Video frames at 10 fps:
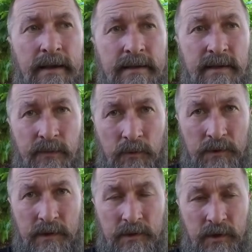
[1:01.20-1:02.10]
It
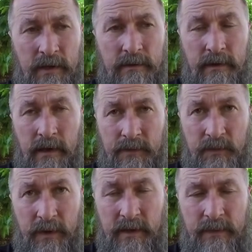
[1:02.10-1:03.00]
supports this channel and helps
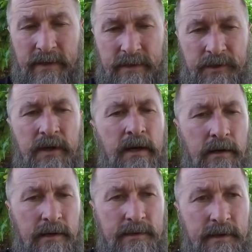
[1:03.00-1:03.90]
spread the message.
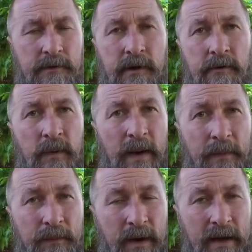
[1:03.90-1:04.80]
Also, go
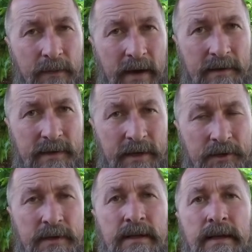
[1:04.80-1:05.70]
to my About
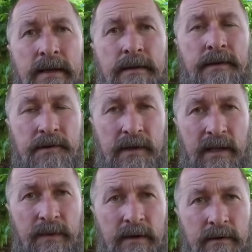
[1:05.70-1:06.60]
section. There's an
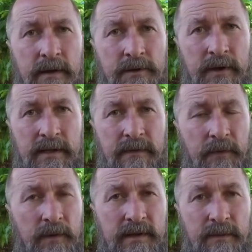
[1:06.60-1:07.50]
email address if
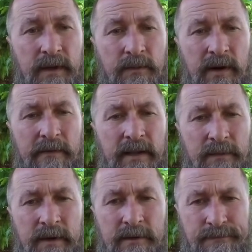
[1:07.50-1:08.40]
you want to send me a private
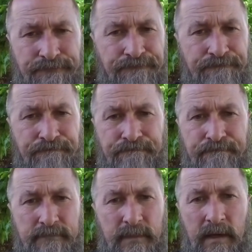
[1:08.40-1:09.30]
email.
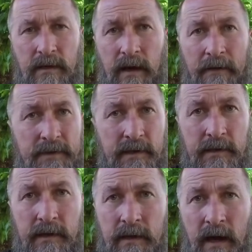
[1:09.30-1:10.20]
Obviously,
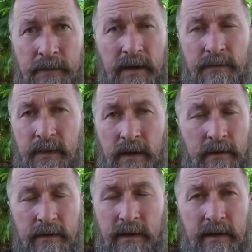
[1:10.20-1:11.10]
you can comment
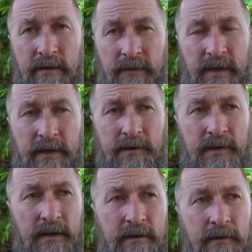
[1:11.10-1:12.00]
on any of the videos.
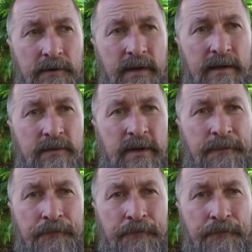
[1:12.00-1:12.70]
I encourage that as well.